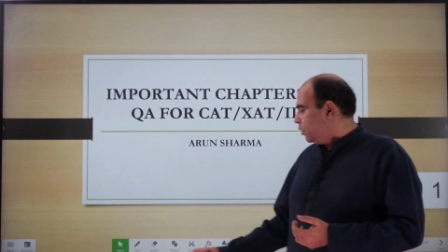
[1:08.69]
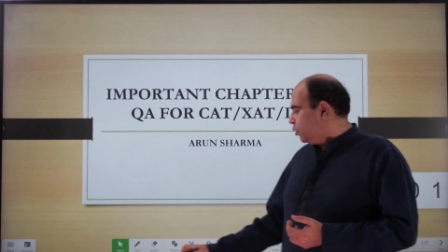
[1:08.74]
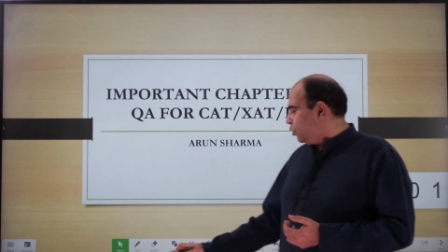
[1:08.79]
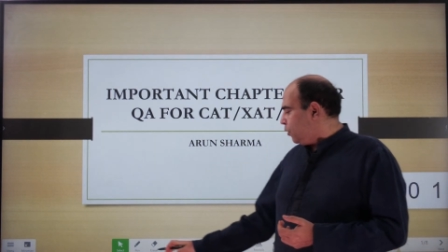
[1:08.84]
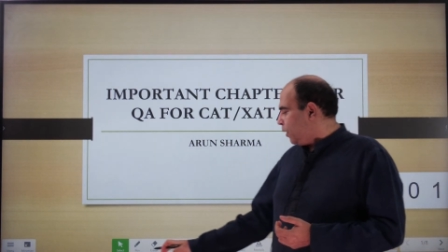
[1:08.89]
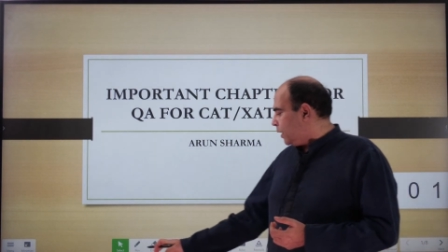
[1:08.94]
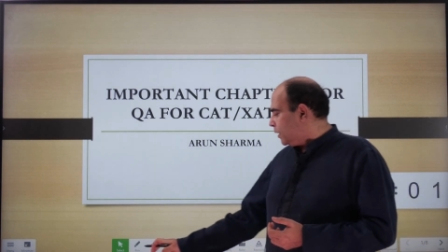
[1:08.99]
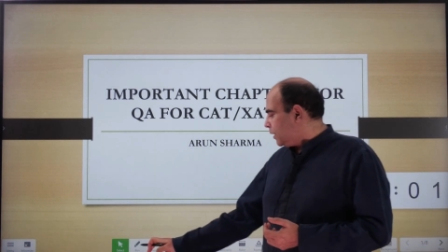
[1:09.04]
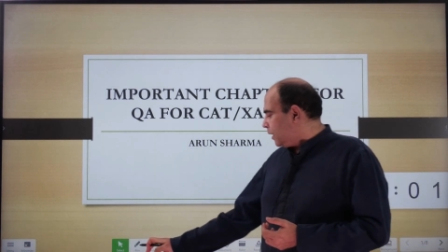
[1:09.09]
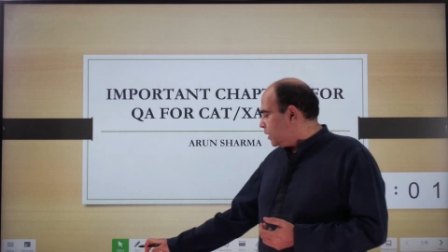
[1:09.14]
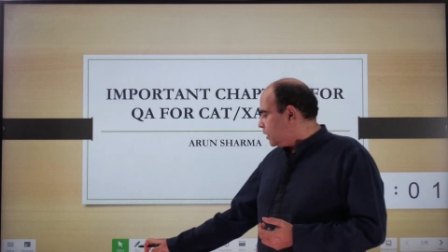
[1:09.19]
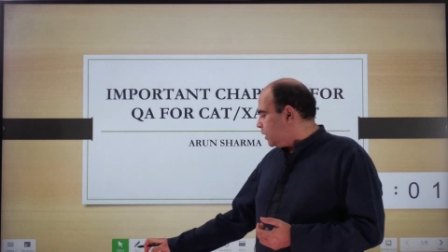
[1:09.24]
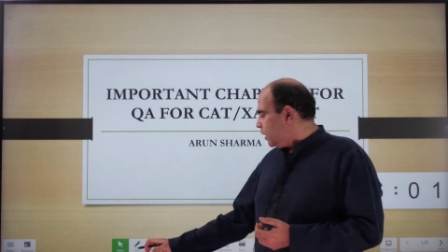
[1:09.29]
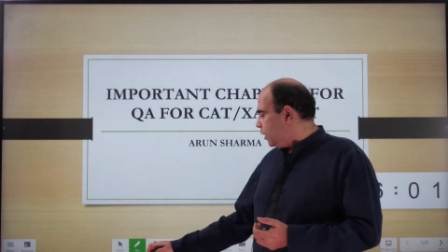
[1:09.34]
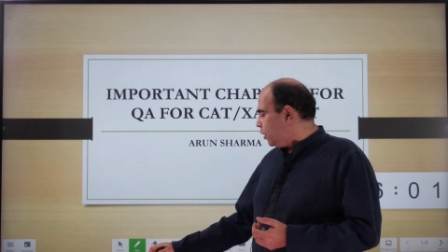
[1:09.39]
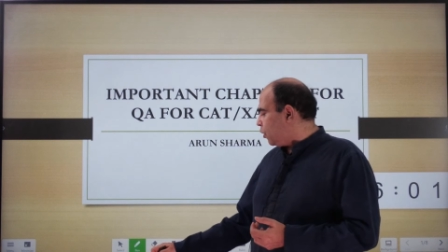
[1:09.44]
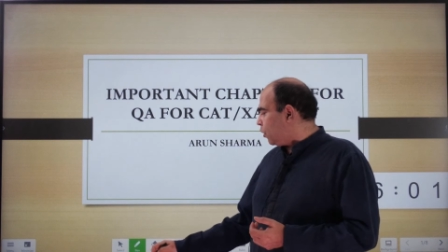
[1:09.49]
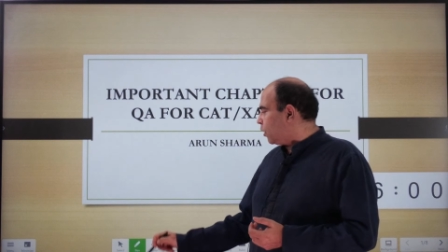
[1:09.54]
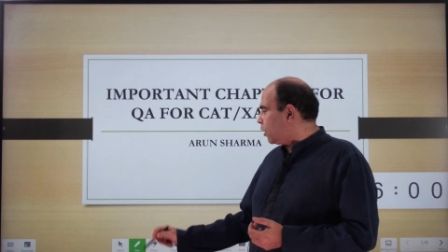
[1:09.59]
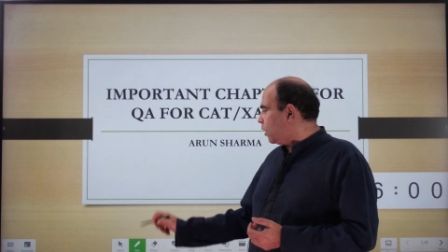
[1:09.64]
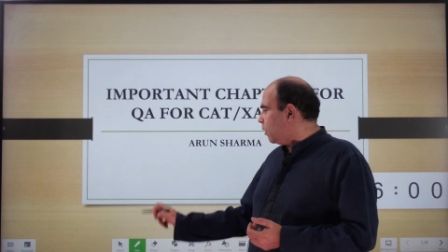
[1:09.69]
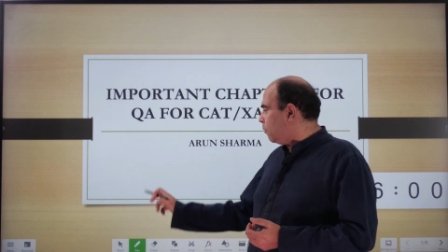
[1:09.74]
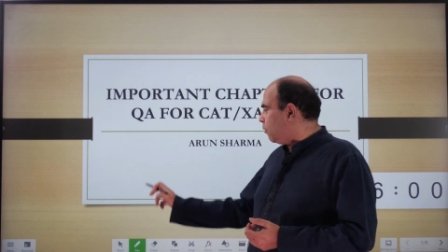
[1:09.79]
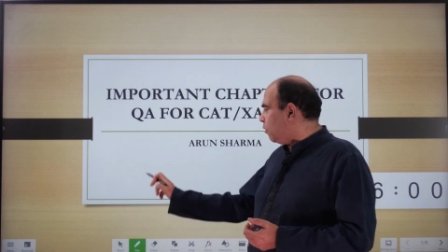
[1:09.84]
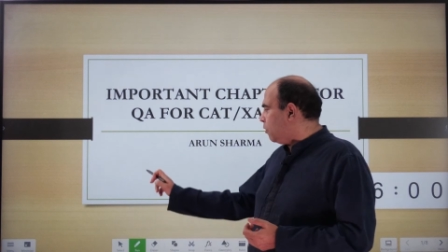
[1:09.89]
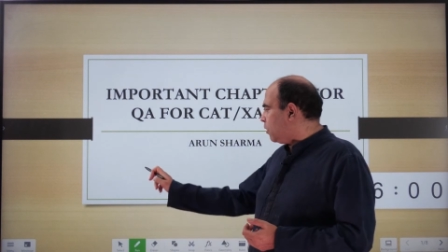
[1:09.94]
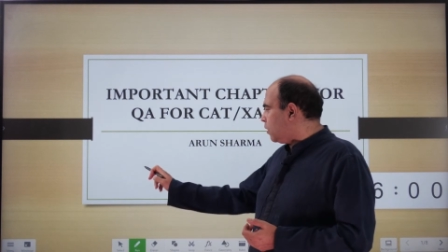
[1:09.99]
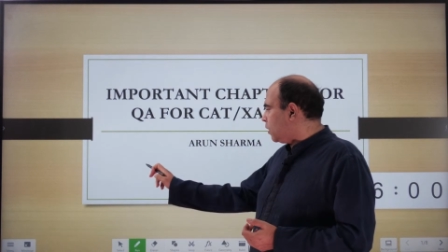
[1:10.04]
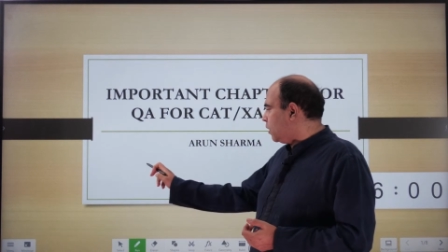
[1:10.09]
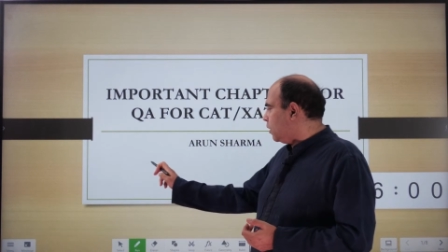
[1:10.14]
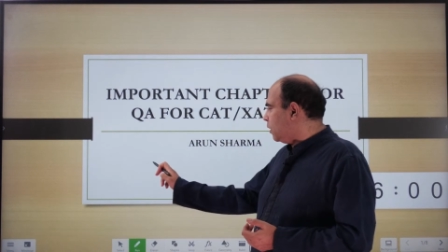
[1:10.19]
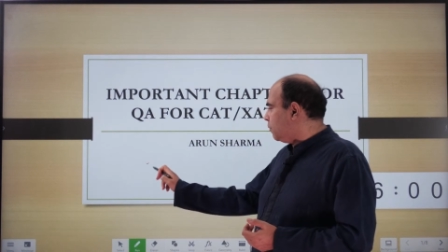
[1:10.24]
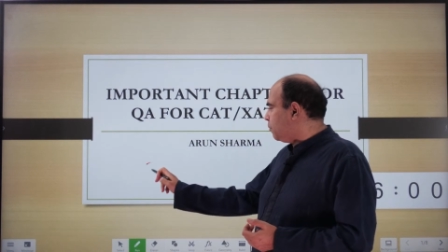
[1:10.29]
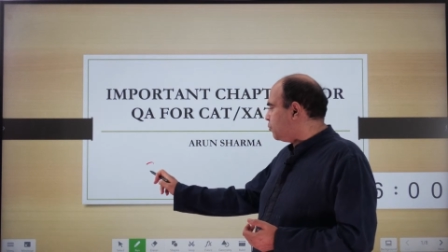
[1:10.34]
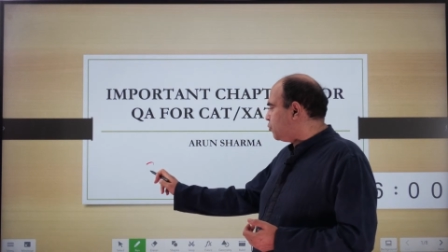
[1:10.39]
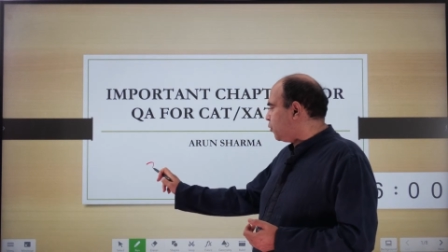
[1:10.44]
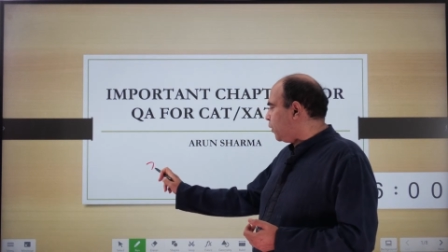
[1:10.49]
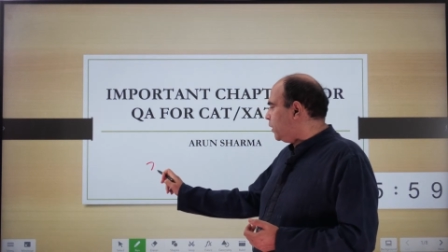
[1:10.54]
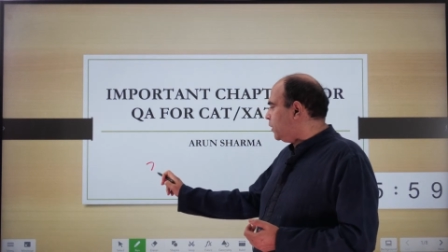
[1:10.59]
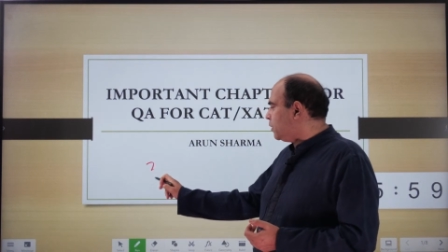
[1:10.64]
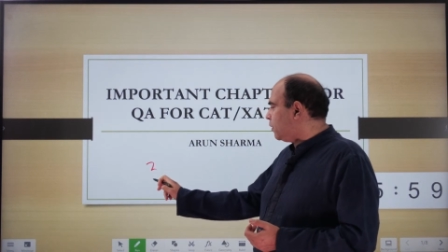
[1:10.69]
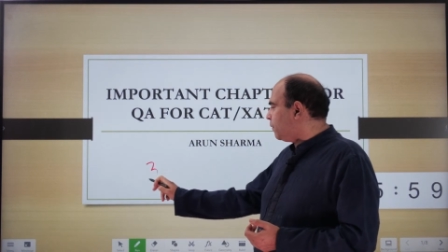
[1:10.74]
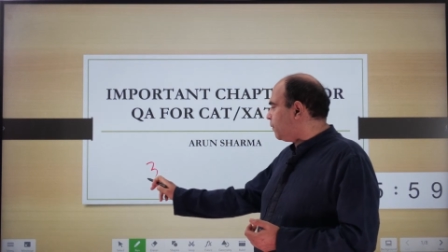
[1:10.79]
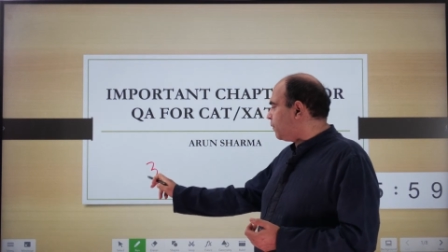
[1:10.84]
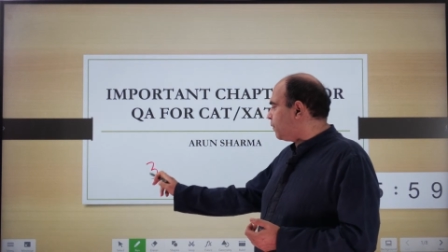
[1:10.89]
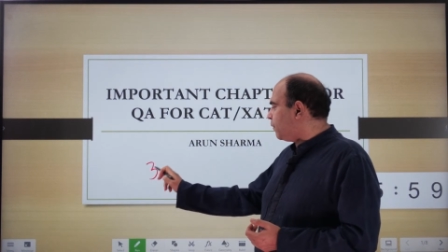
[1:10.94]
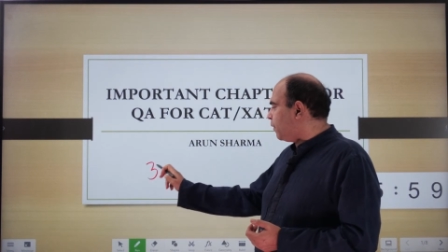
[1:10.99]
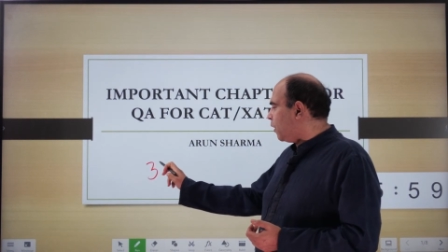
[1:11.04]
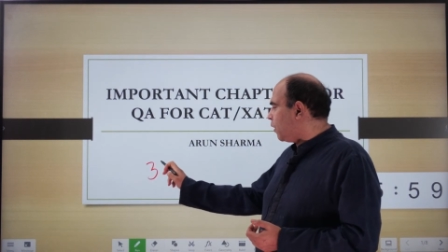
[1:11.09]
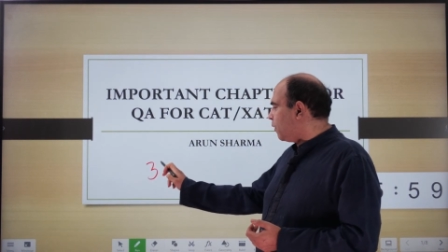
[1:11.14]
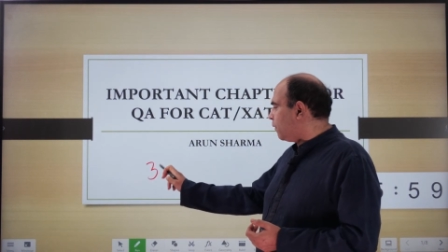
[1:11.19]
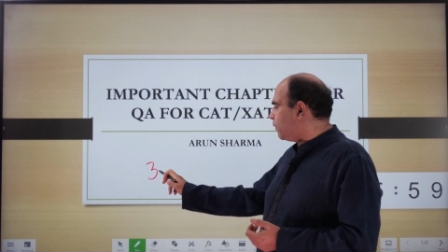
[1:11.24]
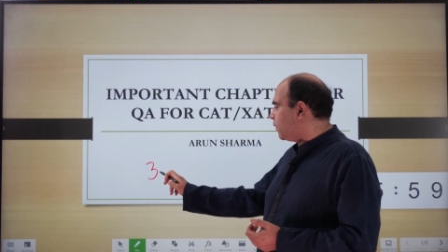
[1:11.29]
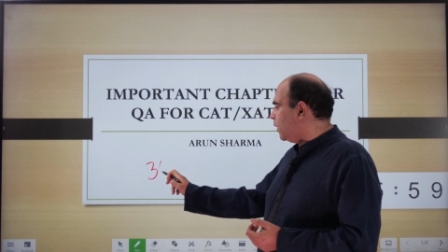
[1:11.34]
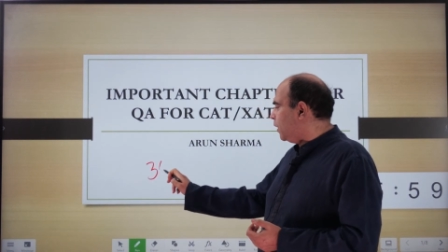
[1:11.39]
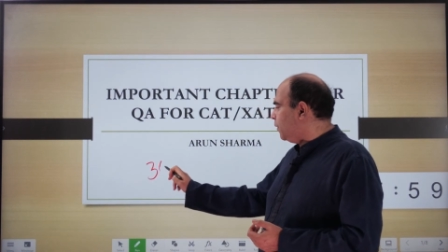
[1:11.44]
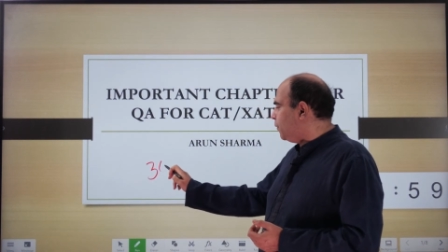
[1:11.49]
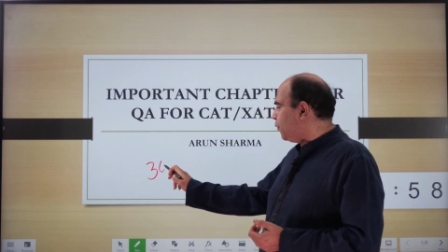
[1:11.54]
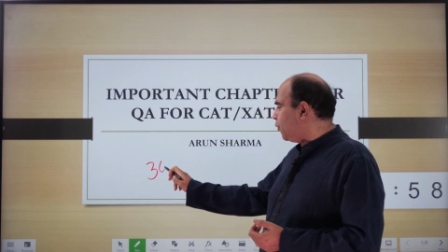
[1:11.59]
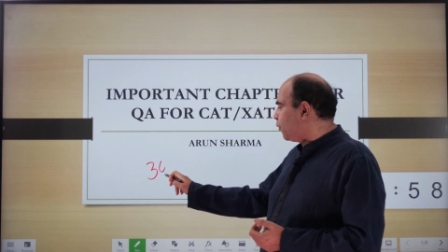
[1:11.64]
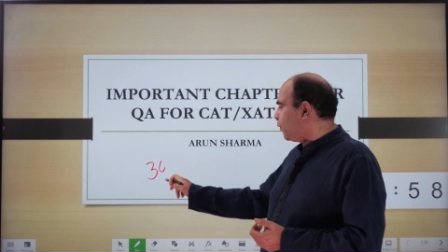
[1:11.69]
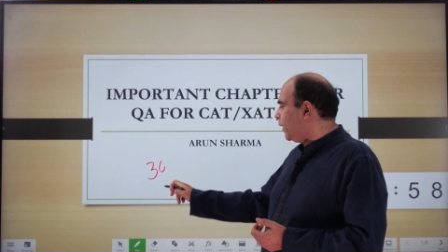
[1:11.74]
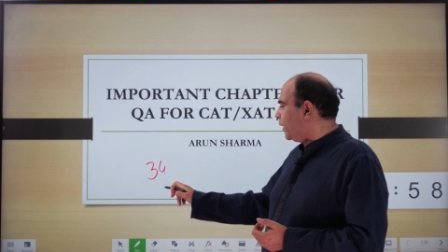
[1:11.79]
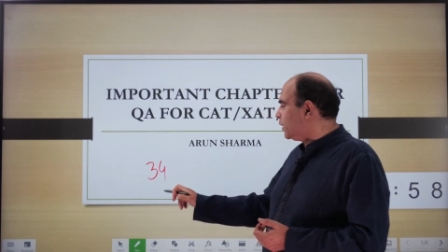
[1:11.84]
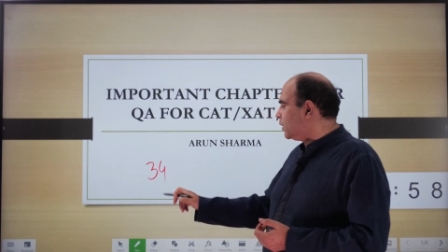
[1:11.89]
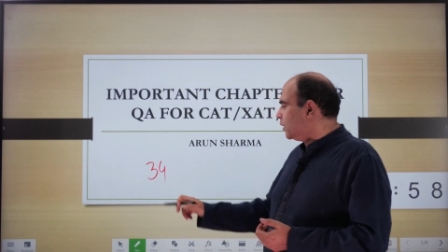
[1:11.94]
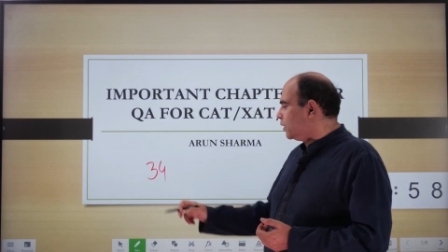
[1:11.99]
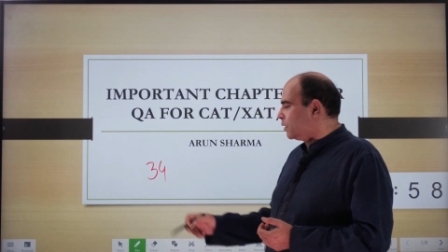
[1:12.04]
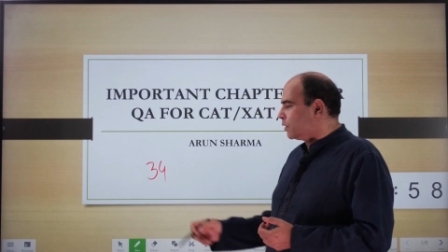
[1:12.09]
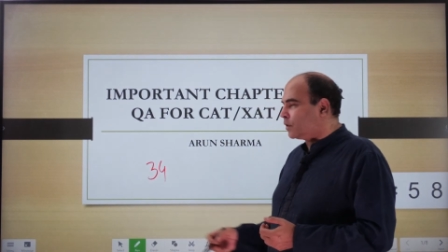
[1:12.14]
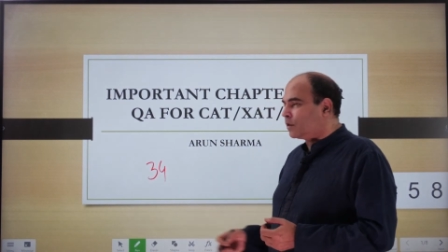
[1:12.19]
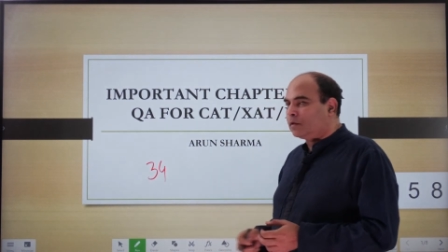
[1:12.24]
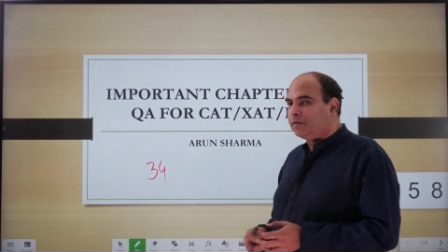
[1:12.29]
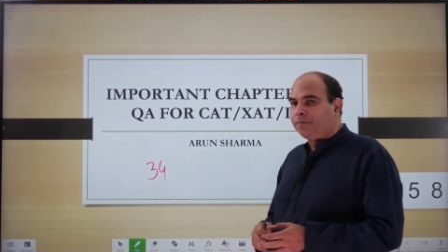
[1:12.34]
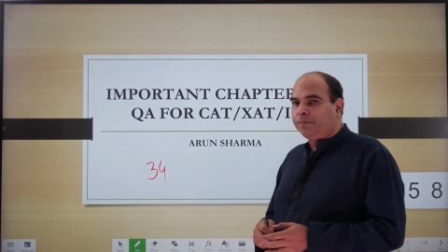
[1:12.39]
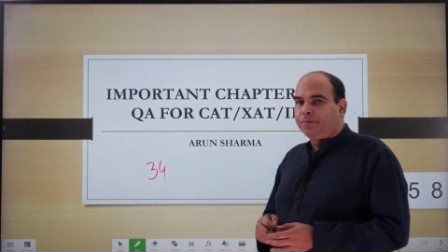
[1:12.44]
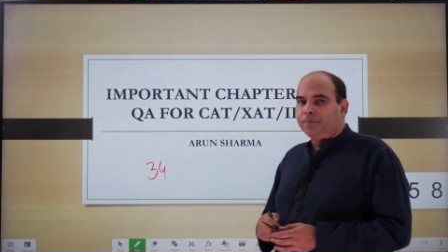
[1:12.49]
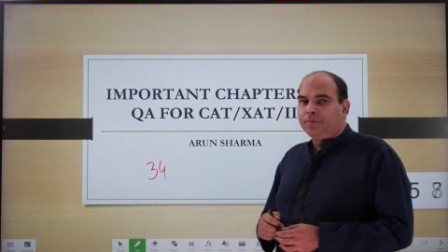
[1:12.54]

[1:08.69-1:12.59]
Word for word: you are essentially talking about a choice of out of 34 questions.